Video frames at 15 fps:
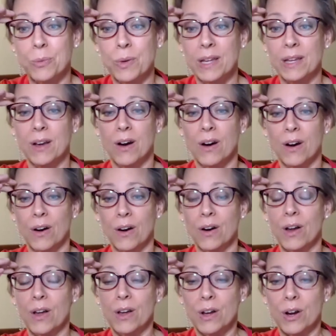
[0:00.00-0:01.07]
We
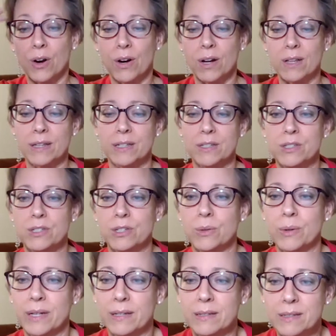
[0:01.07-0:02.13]
are currently
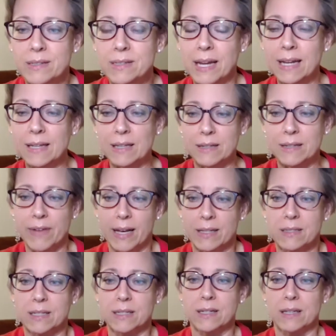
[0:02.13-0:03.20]
doing daily
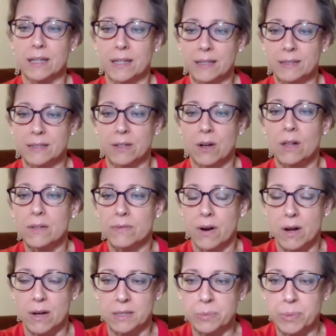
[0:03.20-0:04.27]
vaccine clinics at all of
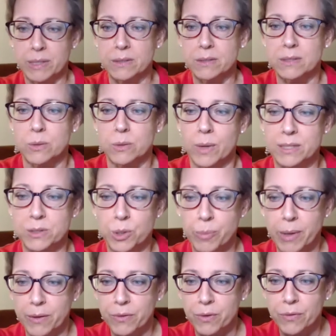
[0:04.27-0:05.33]
our hospitals in Western
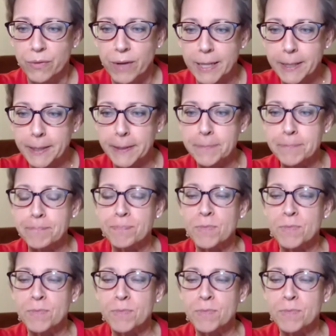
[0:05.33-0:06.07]
Pennsylvania,